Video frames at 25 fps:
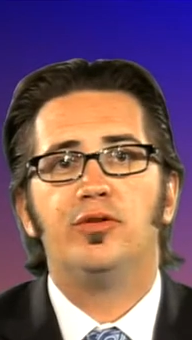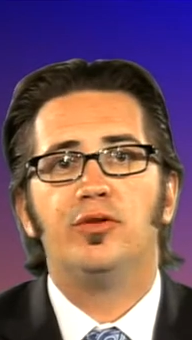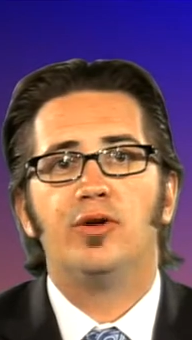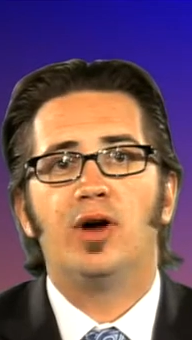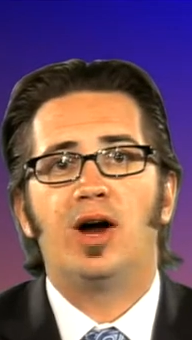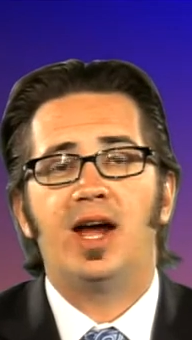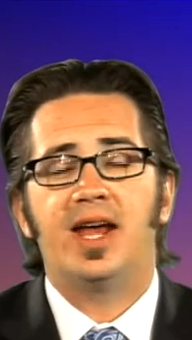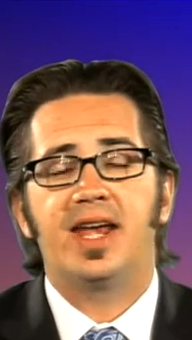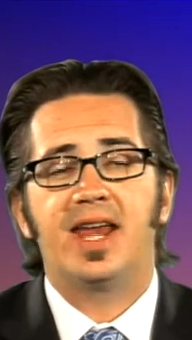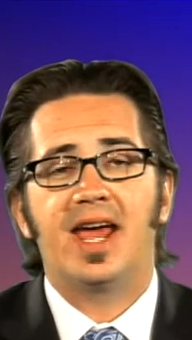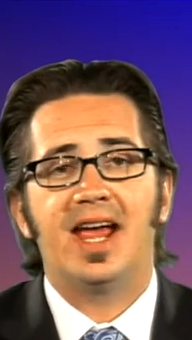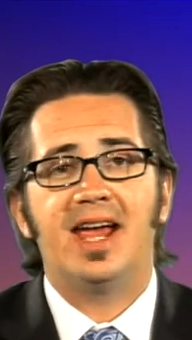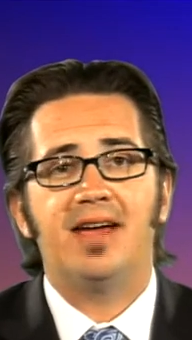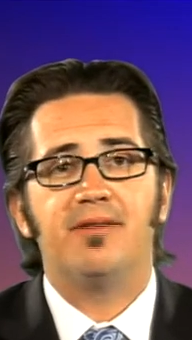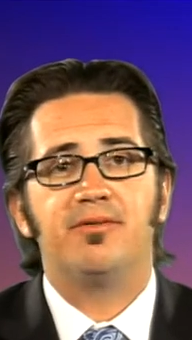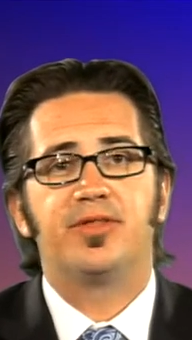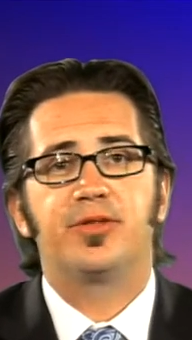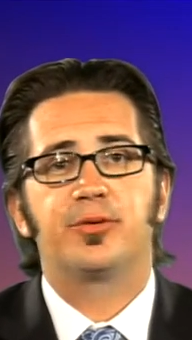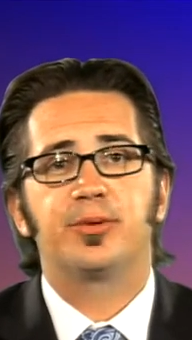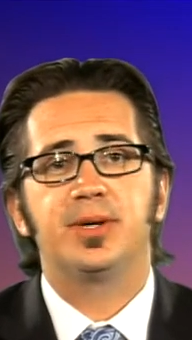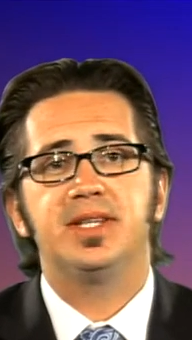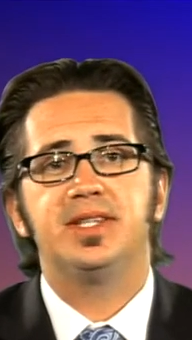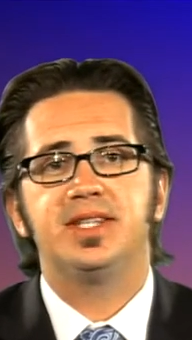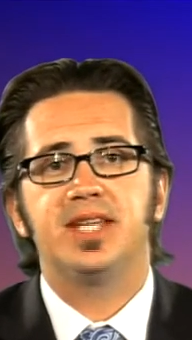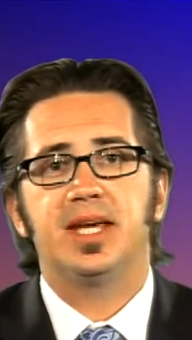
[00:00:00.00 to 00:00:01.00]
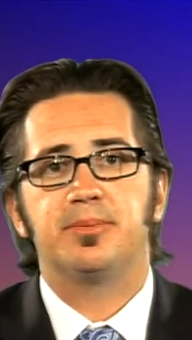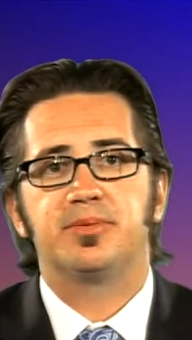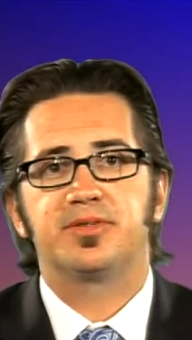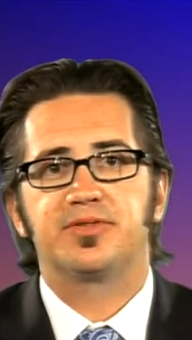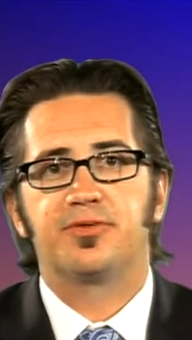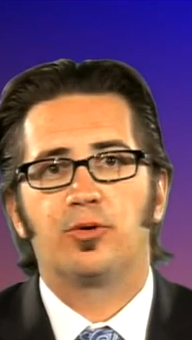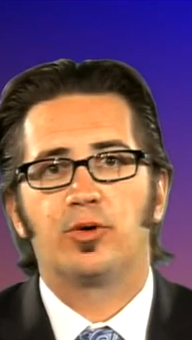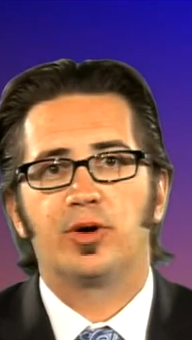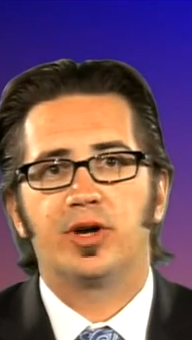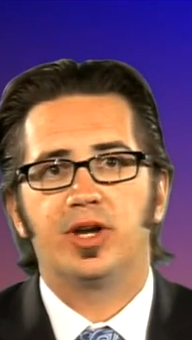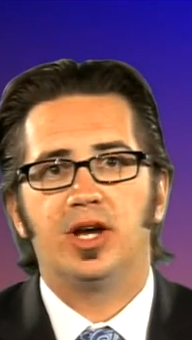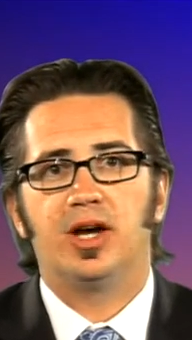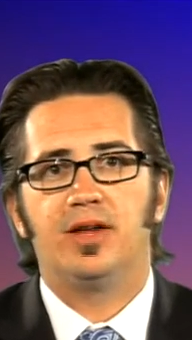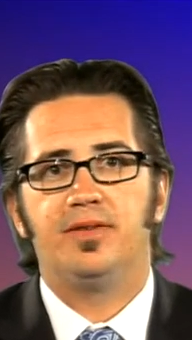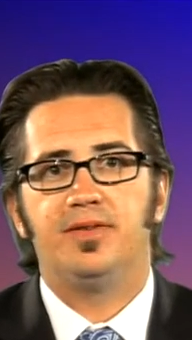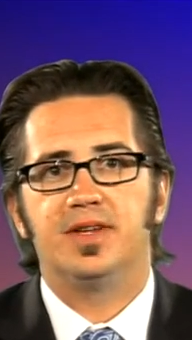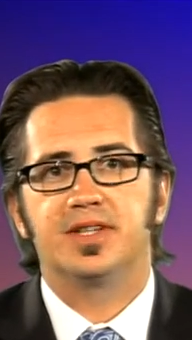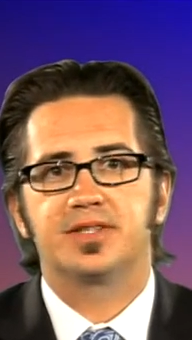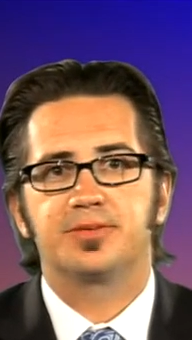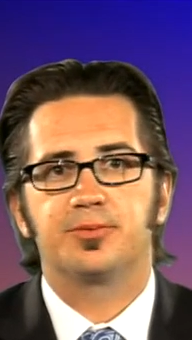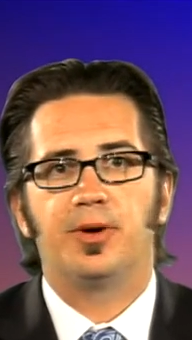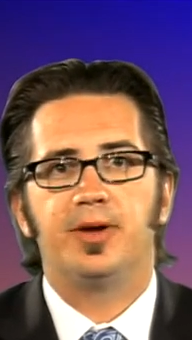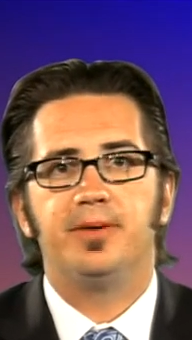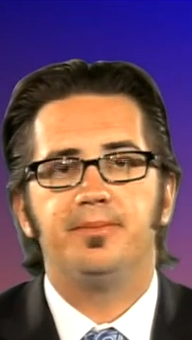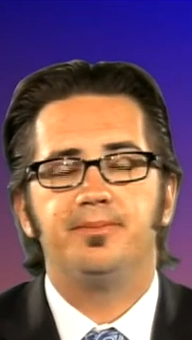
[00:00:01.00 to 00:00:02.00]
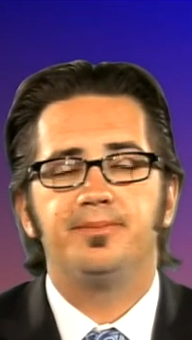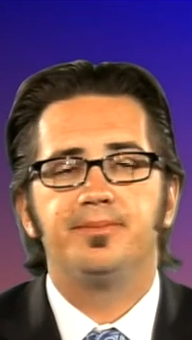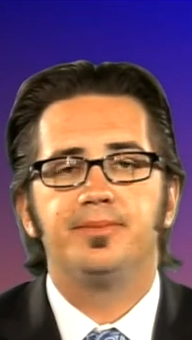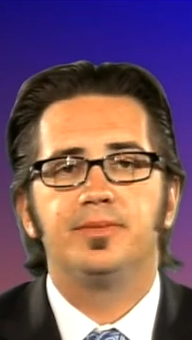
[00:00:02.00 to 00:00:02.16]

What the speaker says: And I have 3 tips for you on this one.